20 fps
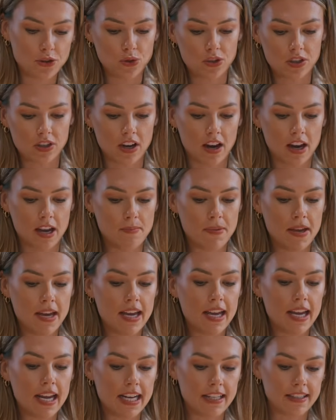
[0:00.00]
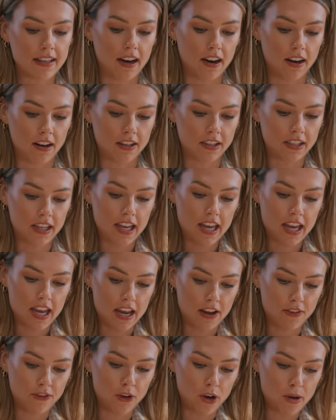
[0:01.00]
all the time, it's hard,
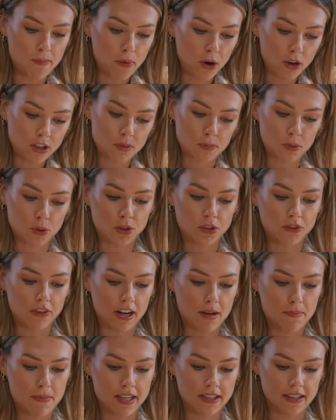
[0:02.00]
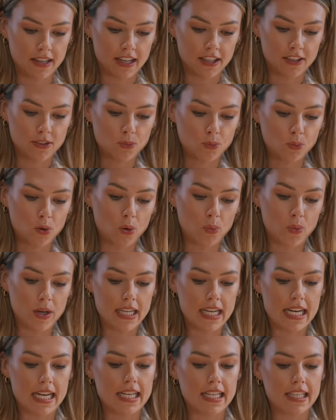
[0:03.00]
if not impossible, to run a business. What we
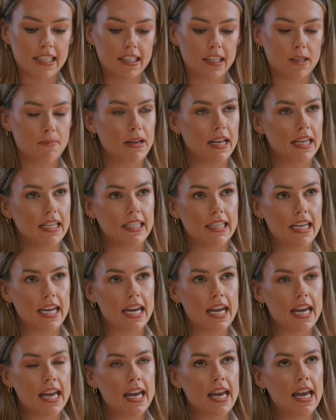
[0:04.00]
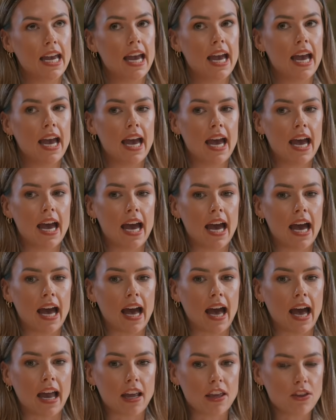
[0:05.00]
need is stability."
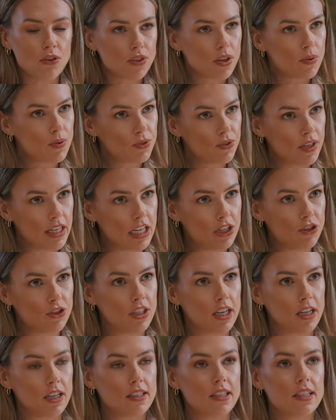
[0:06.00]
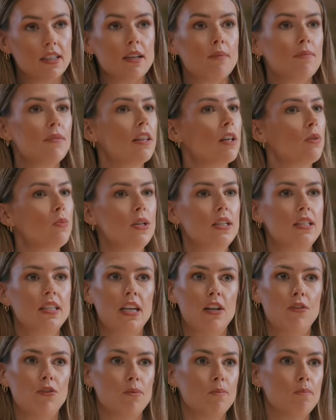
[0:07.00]
And I thought that was really interesting because it's something that we
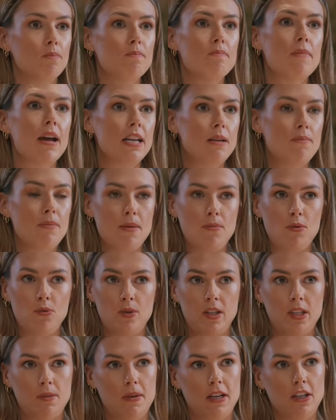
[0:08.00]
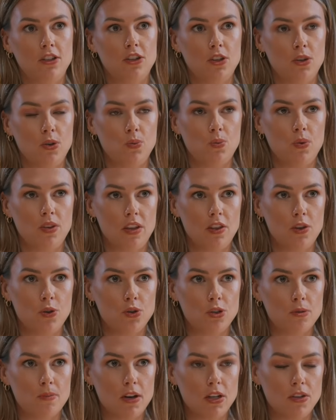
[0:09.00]
see from many people we speak to within the
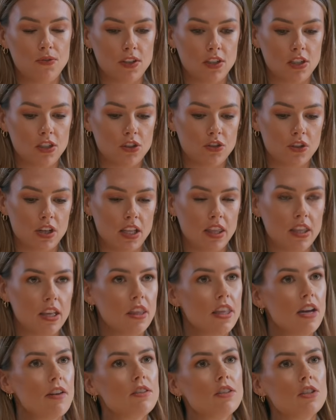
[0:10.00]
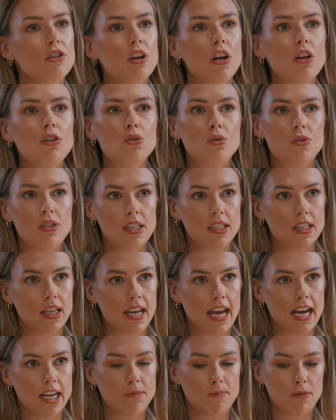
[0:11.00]
automotive industry, that there is a total
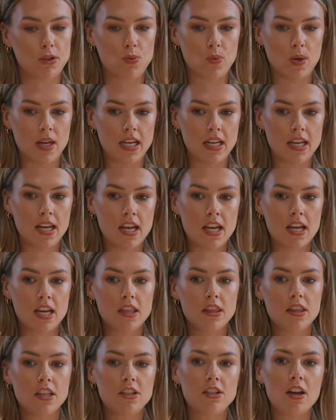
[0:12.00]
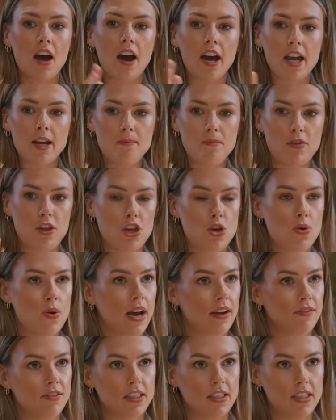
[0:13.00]
disconnect between the time that you
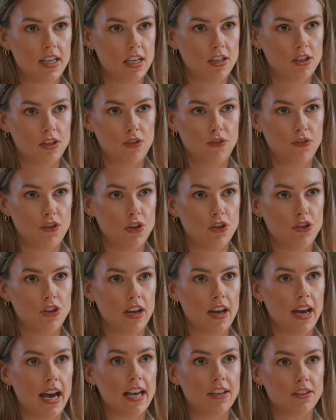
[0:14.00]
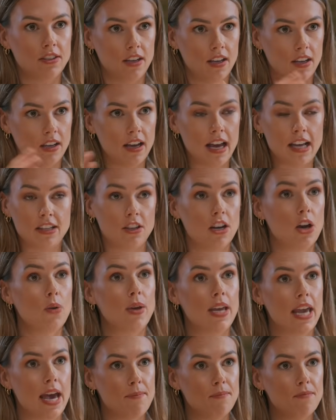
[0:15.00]
have to see into the future as an
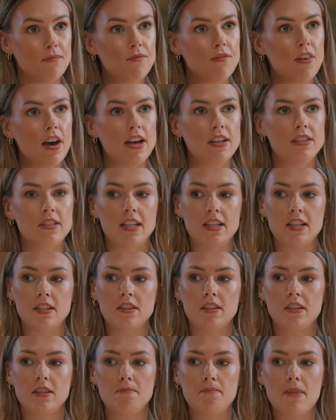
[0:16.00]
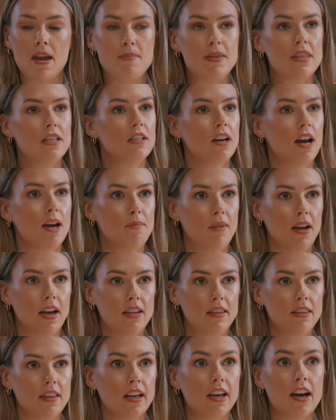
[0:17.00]
OEM versus maybe the
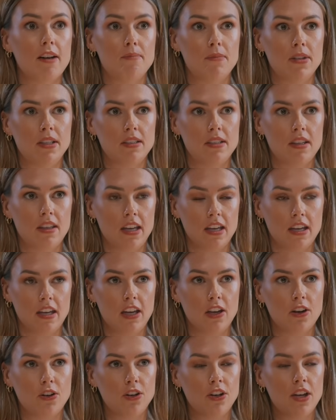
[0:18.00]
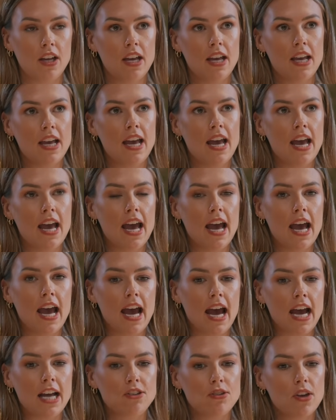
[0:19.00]
timeline that governments are thinking on.
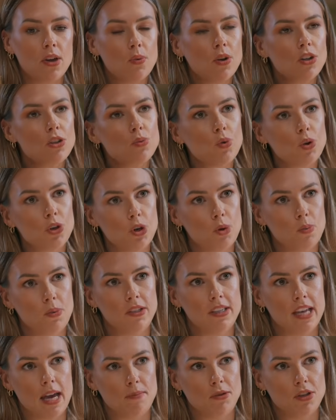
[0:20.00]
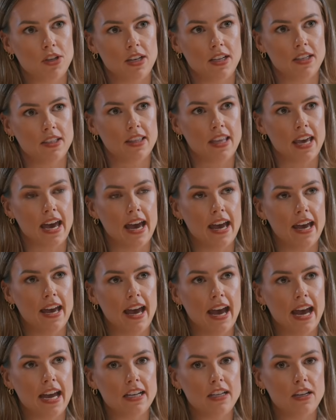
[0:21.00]
And so I wonder what your perception is there,
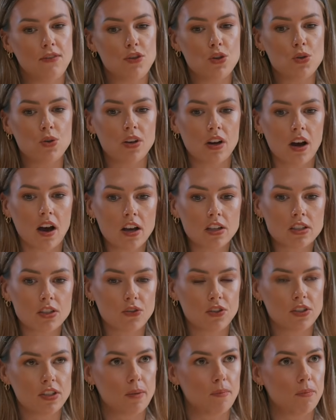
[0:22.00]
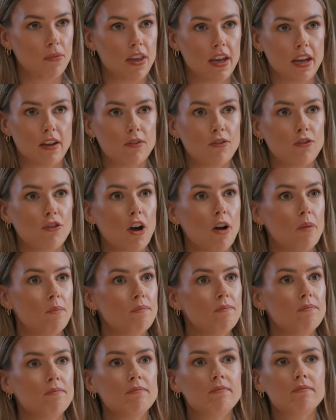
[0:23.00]
and if you could ask for something
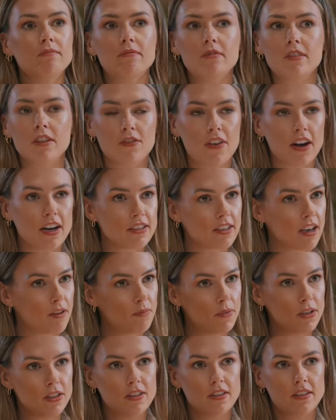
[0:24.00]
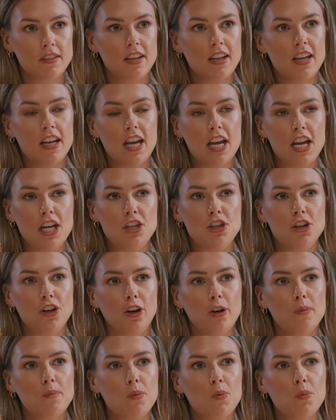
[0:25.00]
from the various governments in
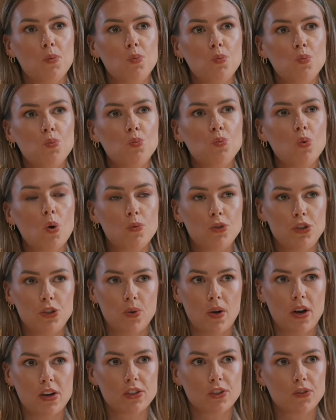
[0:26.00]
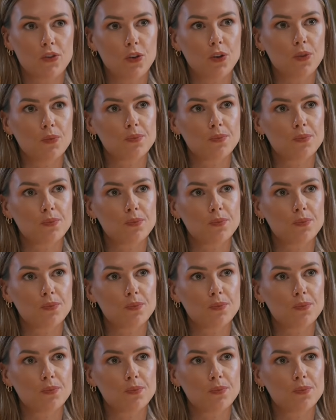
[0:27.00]
Europe, what would you ask for?